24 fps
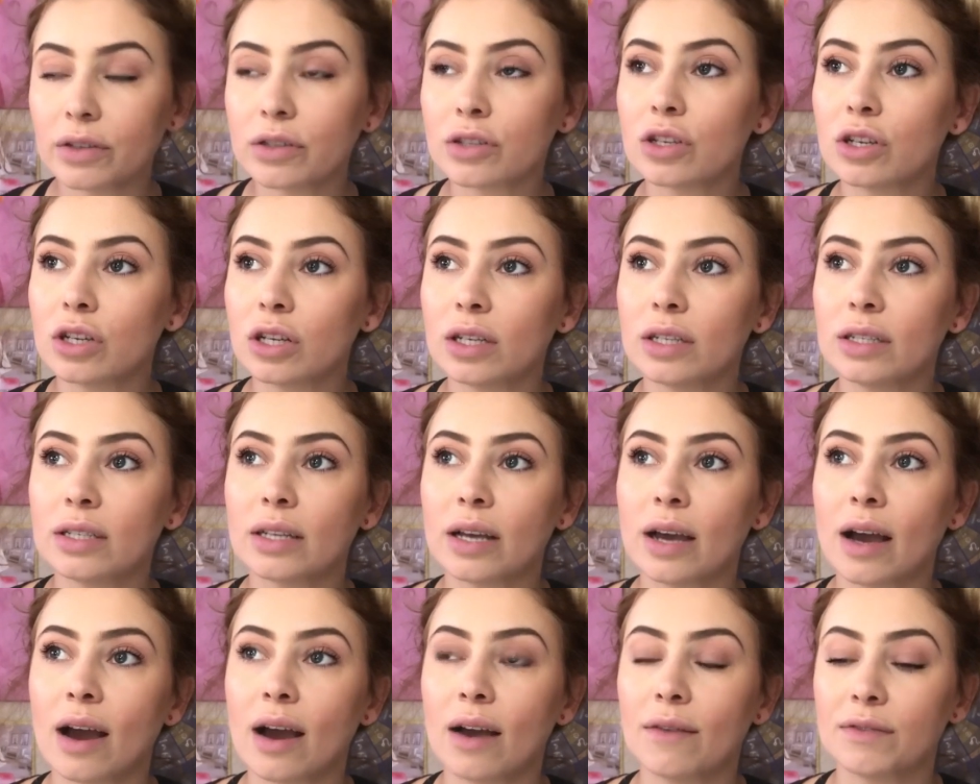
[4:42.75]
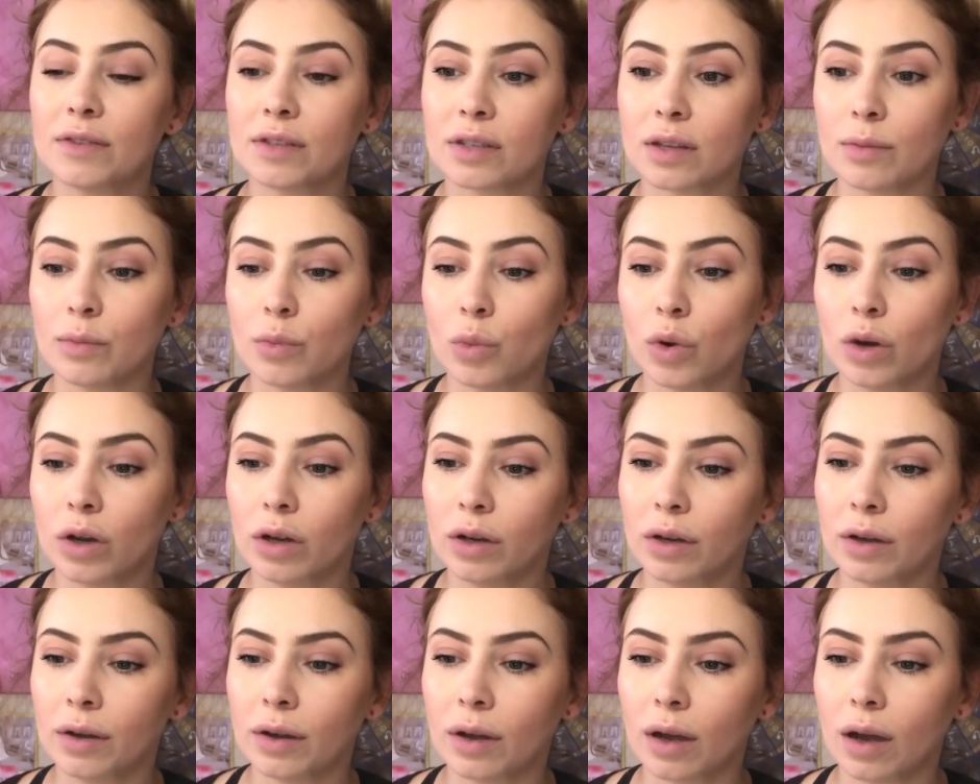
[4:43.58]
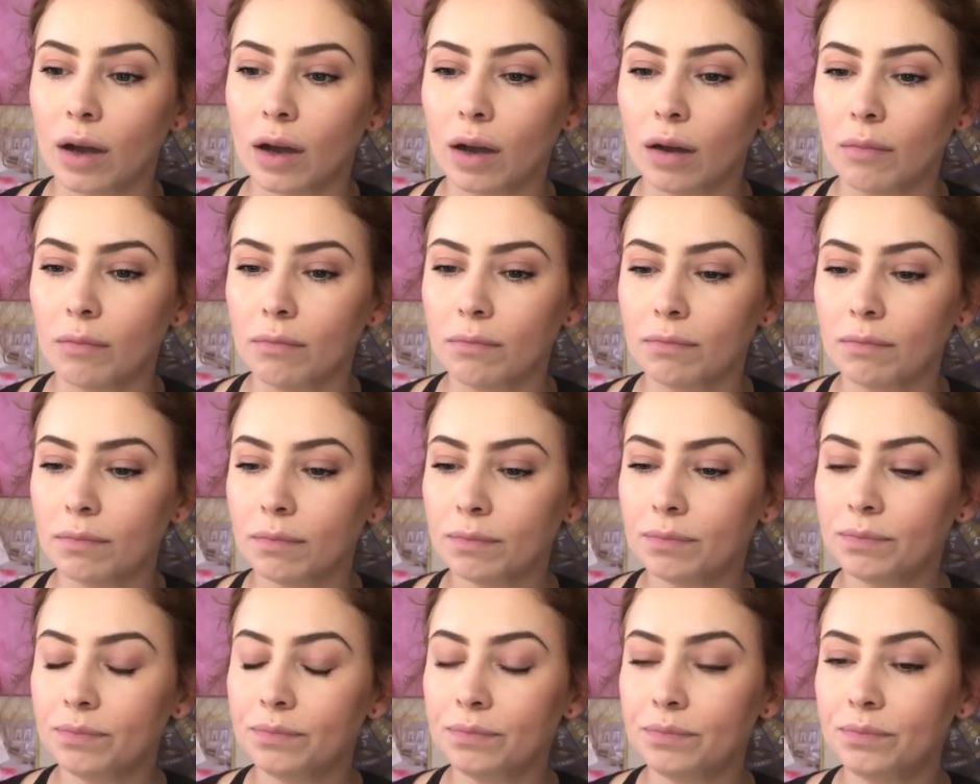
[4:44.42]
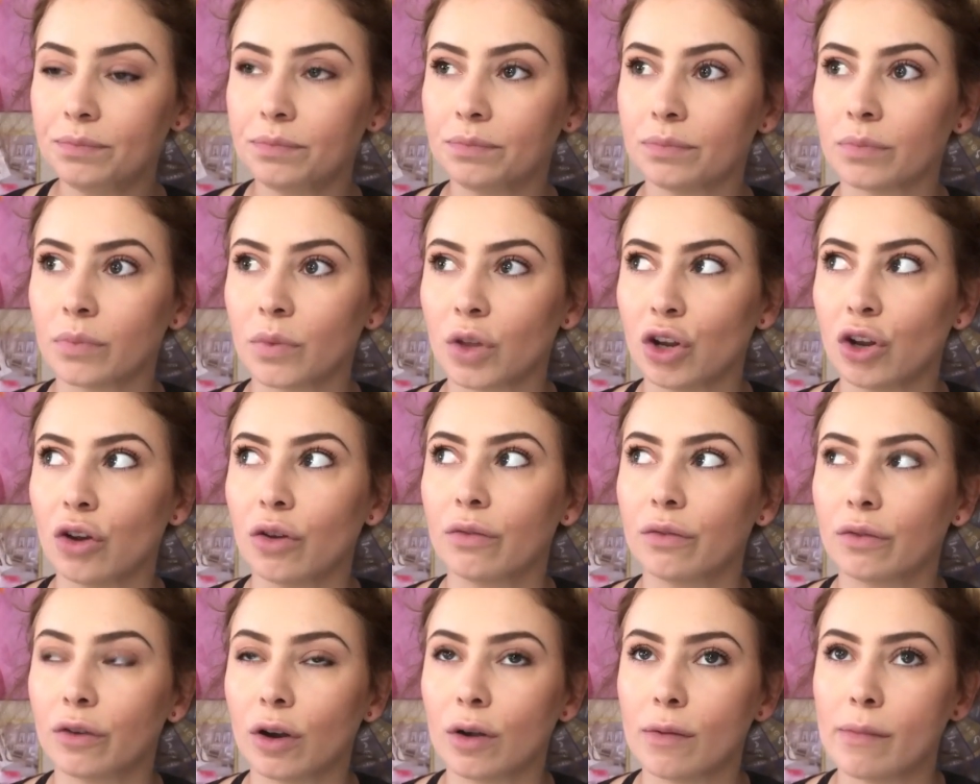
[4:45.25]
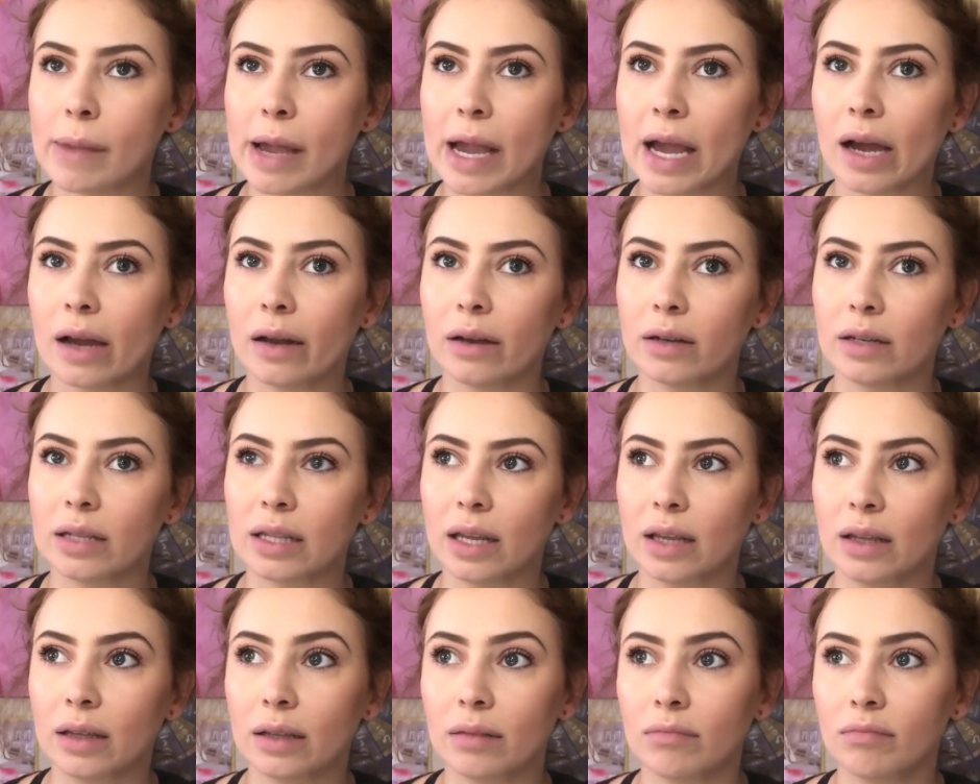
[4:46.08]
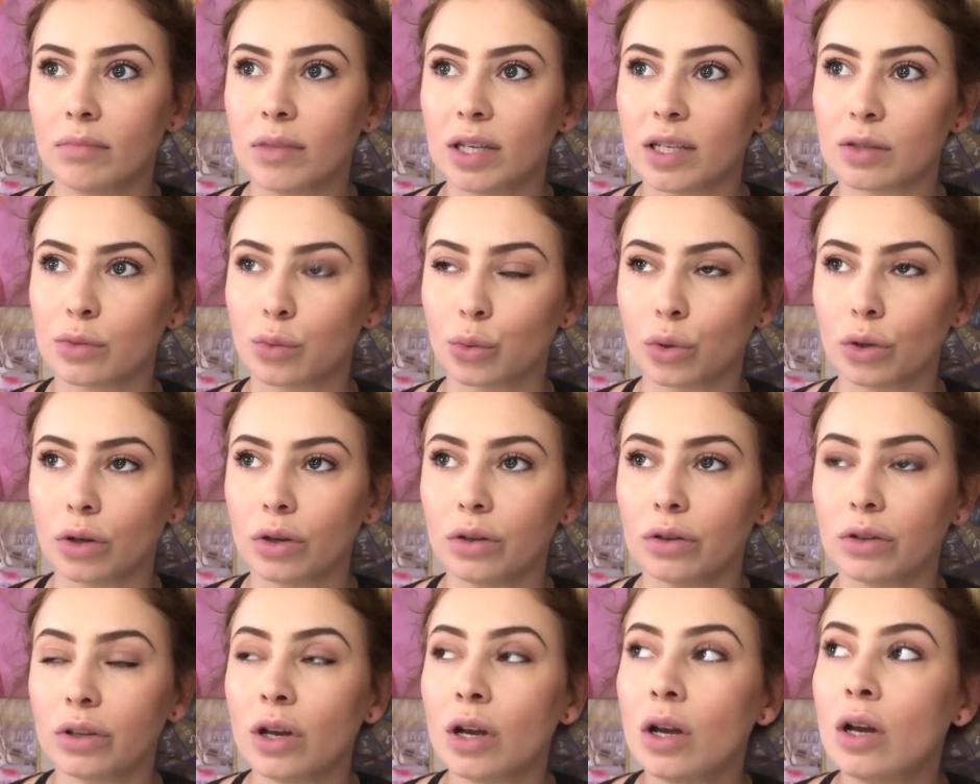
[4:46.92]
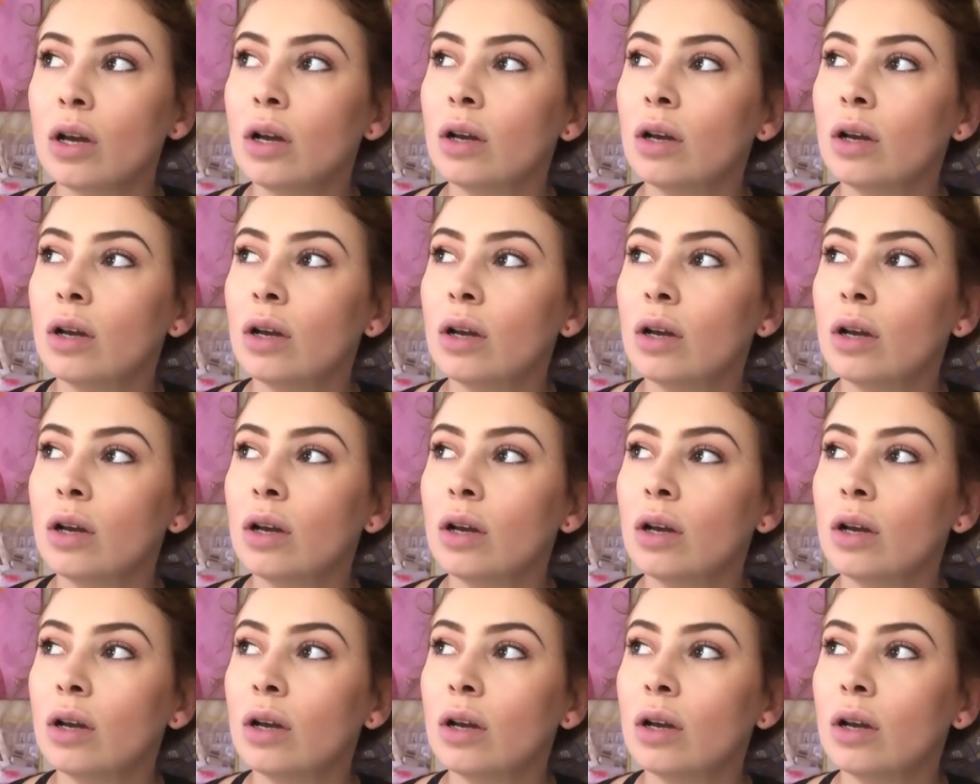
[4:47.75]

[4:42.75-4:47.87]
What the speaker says: good to have someone, for a man in this world.